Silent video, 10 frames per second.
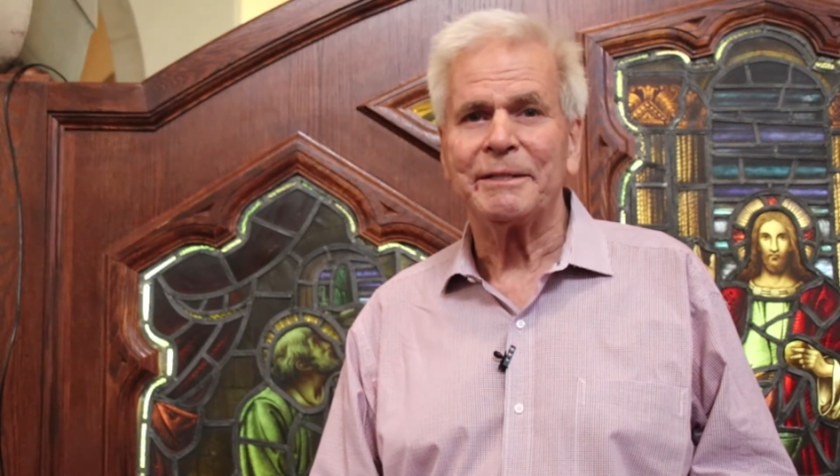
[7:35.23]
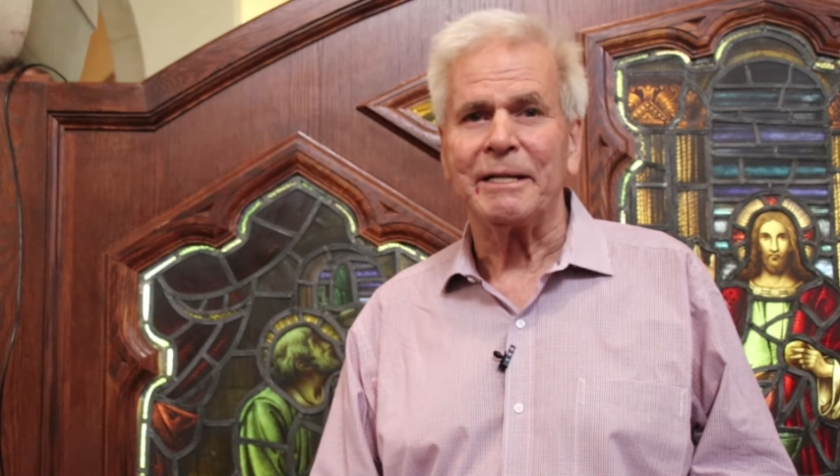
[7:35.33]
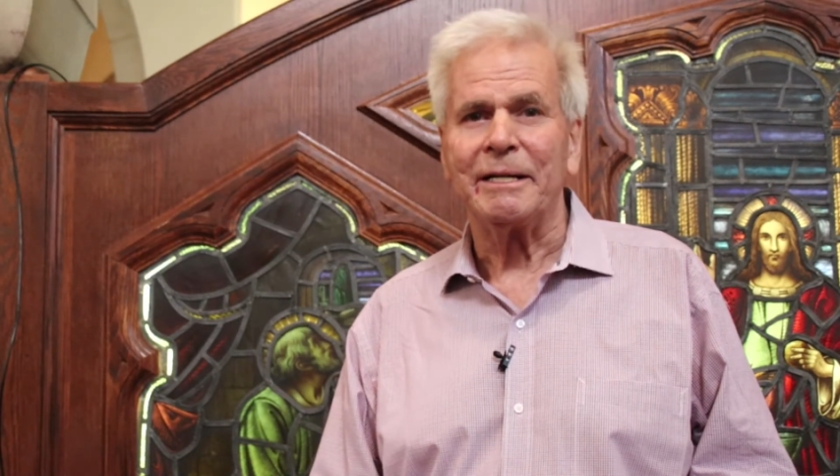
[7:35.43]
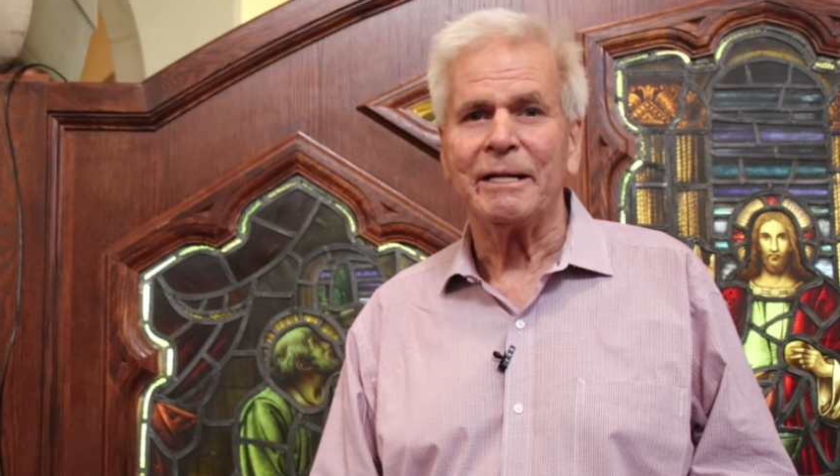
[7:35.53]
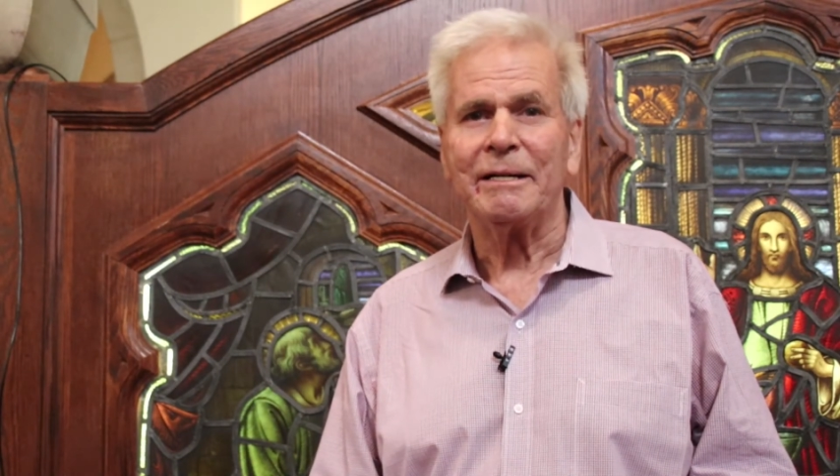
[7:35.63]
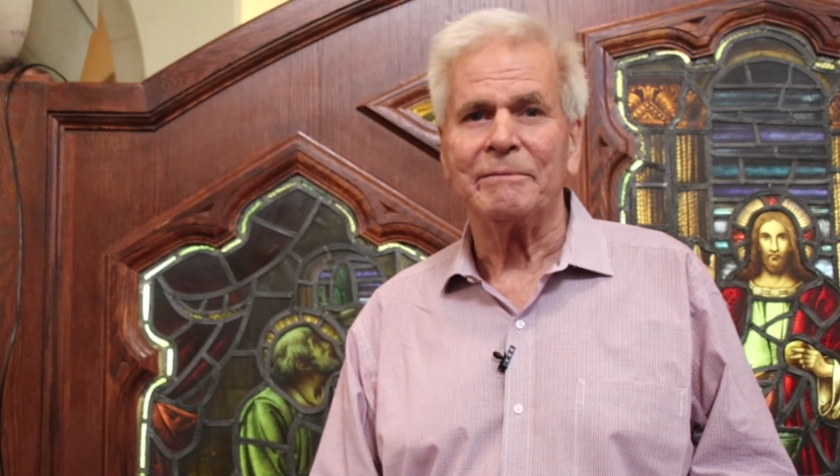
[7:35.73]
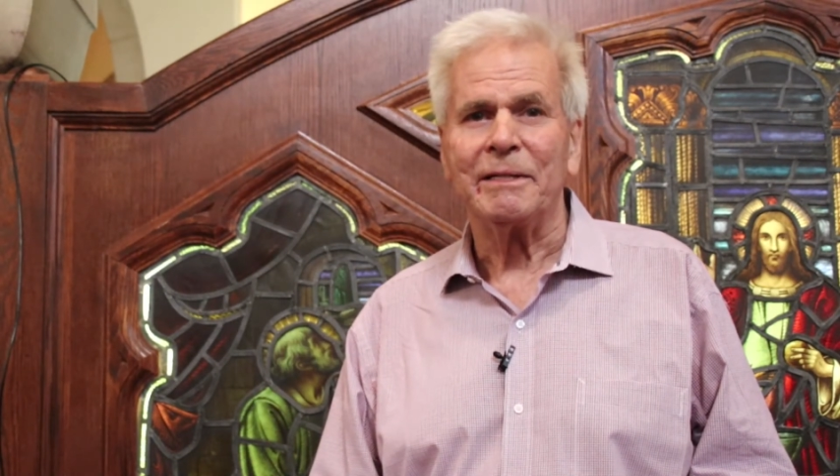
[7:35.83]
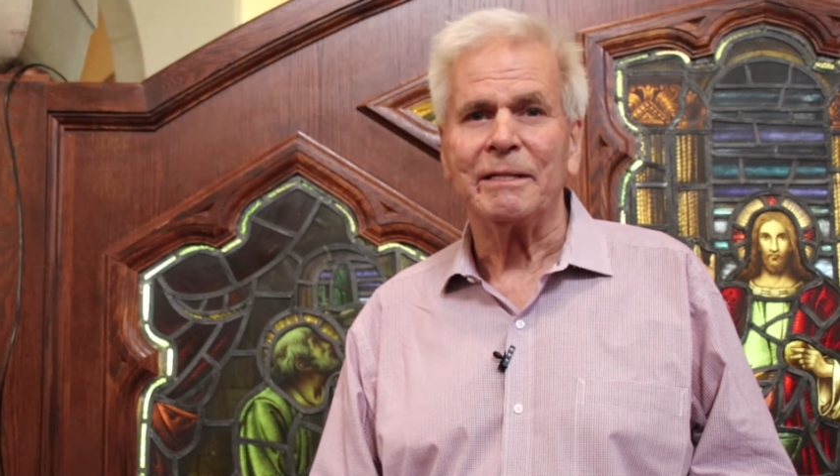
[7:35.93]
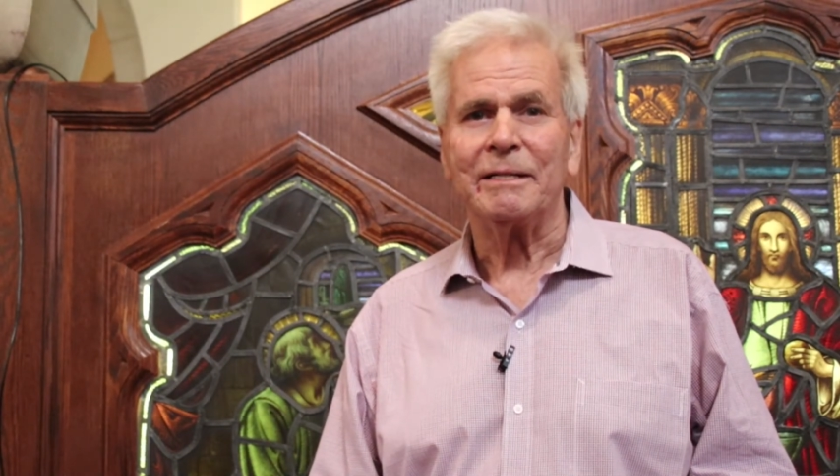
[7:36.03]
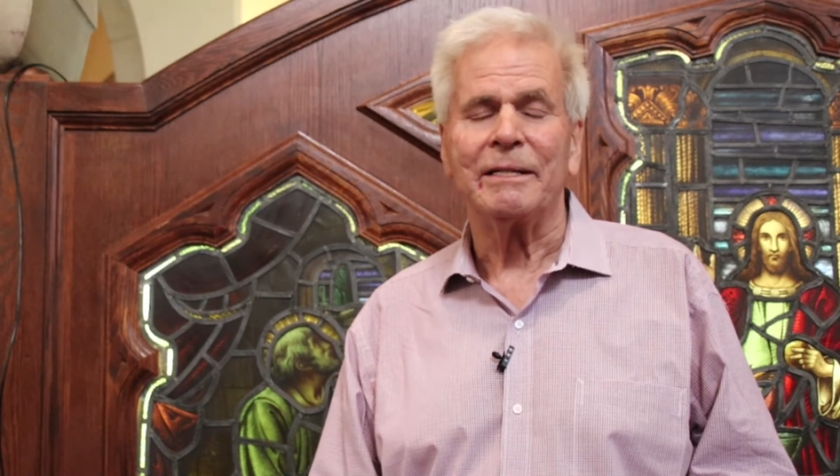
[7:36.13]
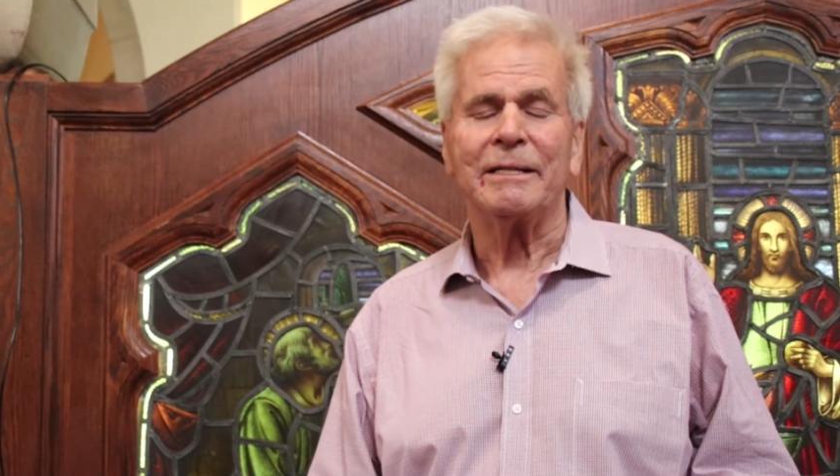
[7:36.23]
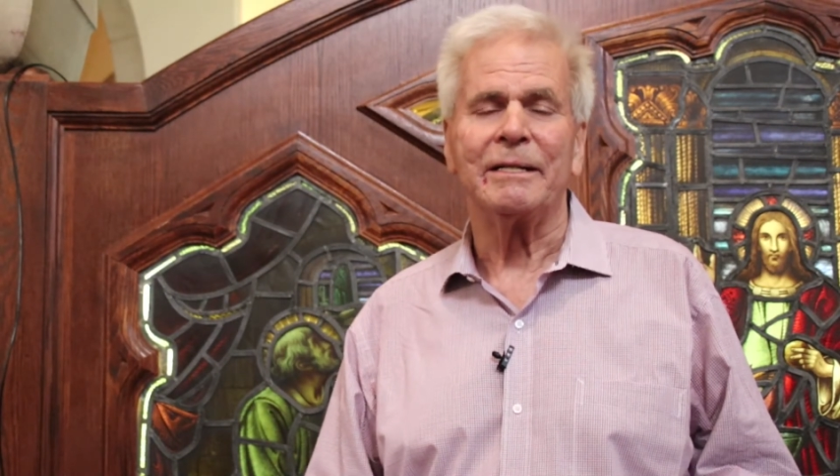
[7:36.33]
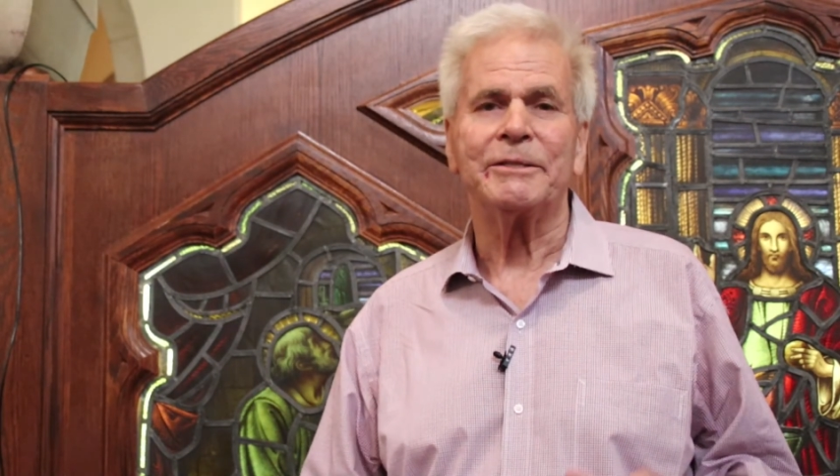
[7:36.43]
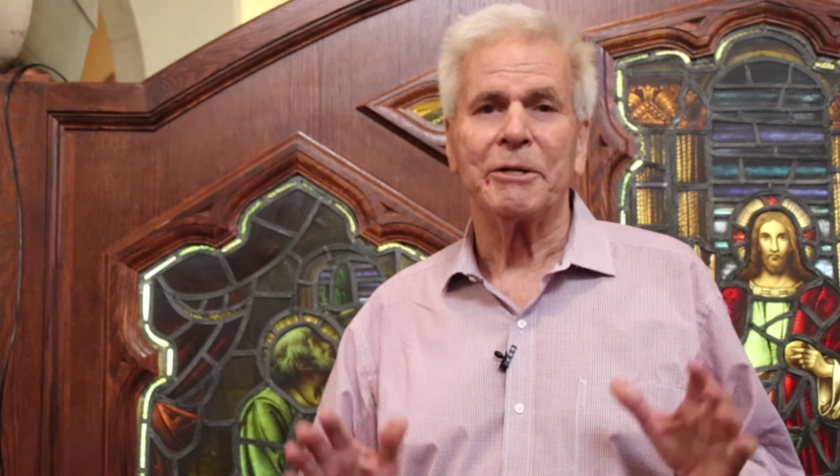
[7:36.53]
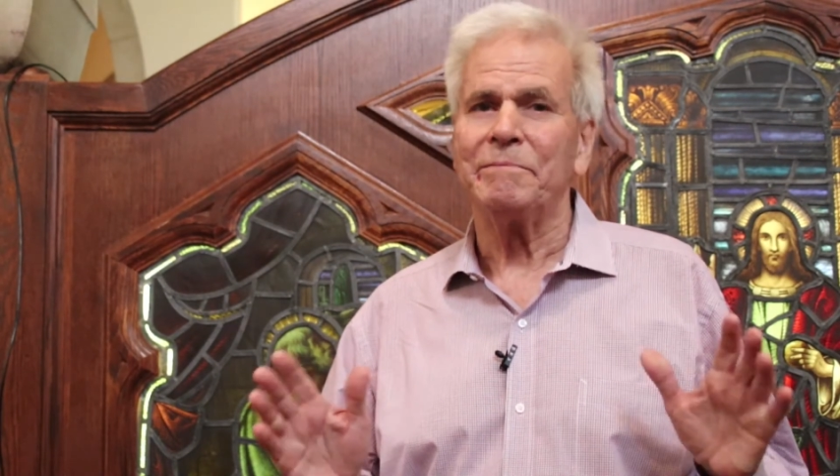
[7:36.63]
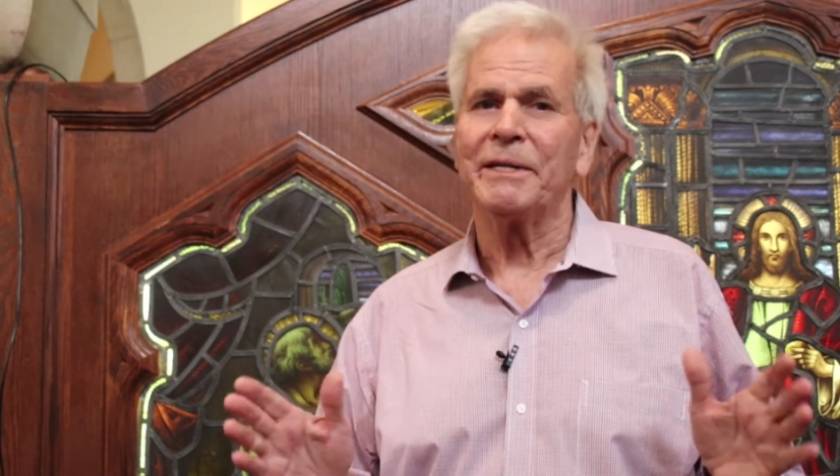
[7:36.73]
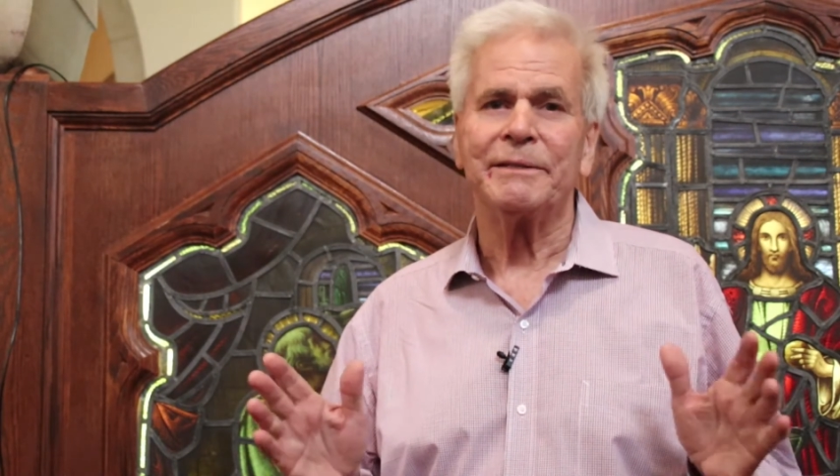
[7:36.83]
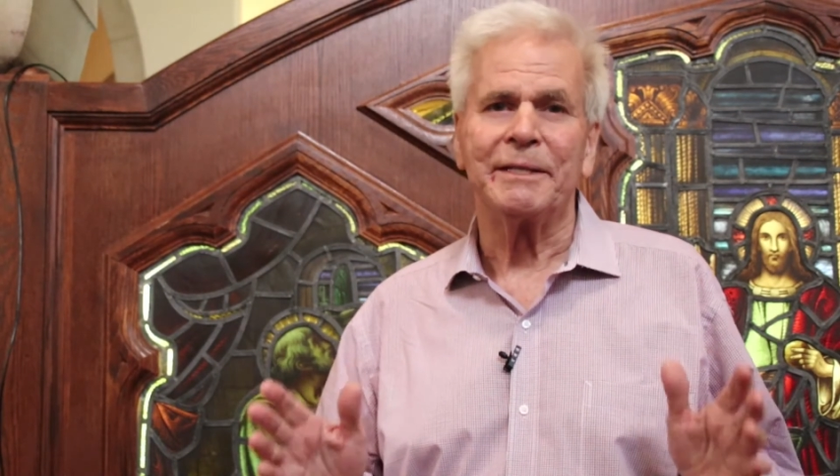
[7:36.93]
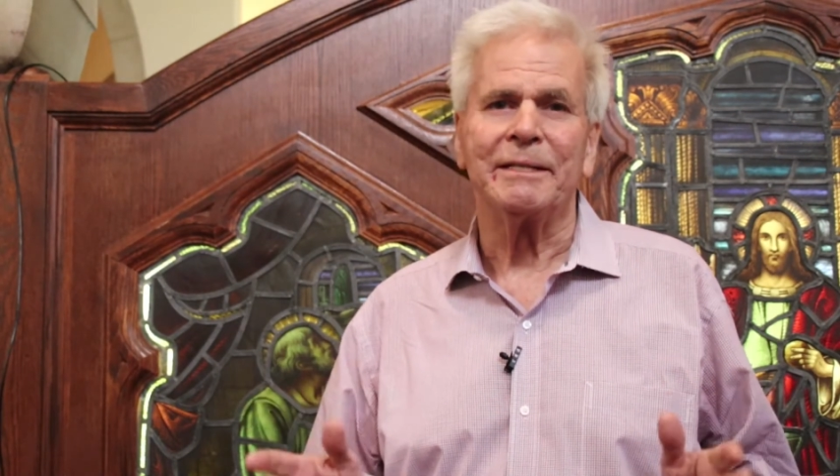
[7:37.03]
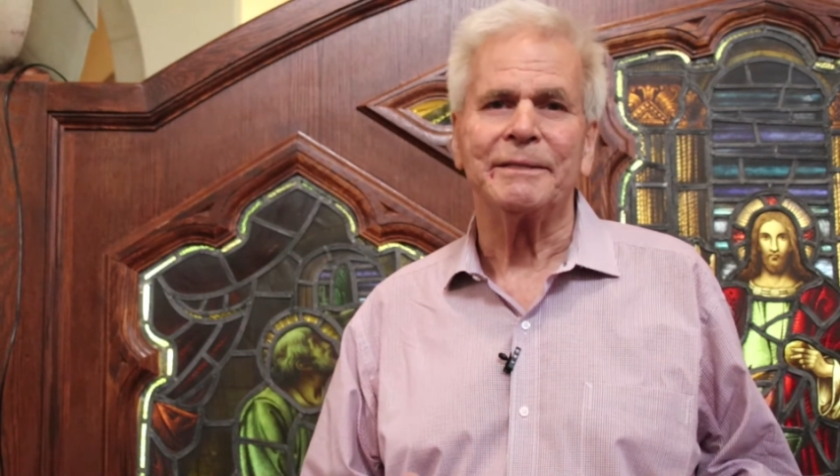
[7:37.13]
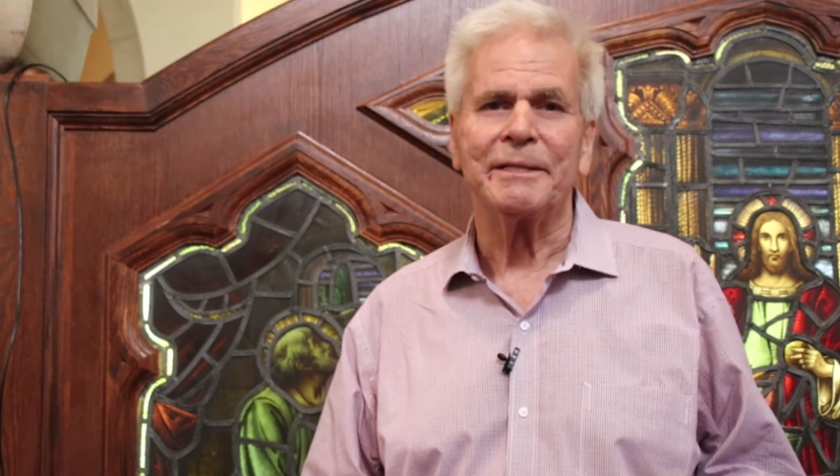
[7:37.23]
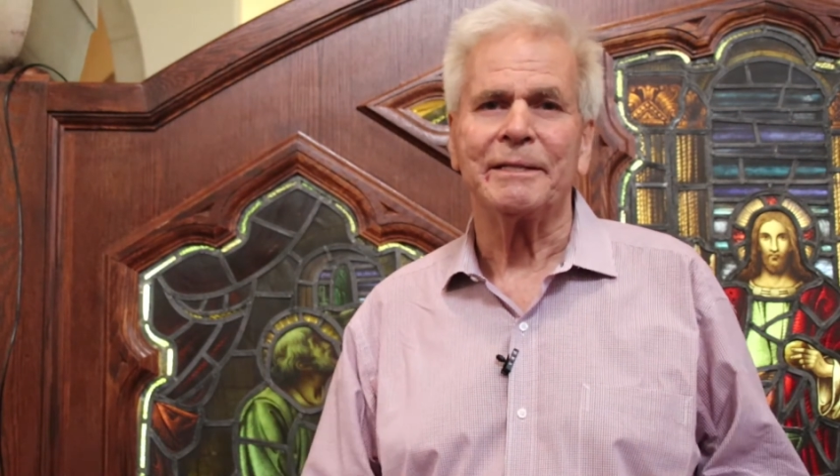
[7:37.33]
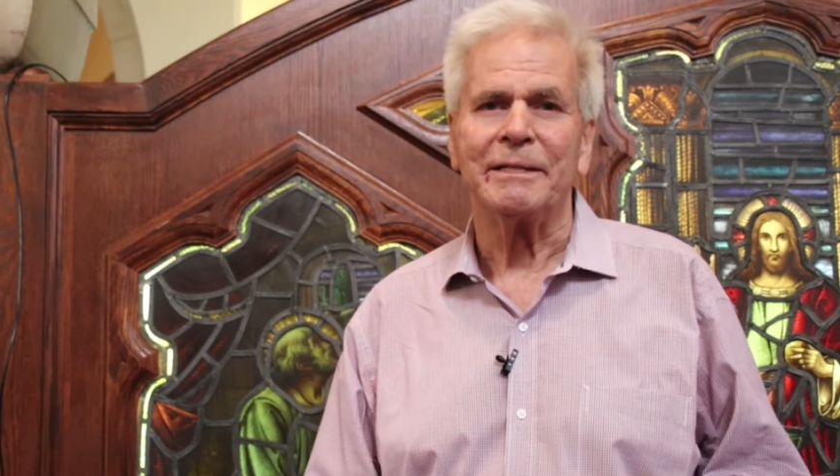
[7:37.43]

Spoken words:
a trumpet that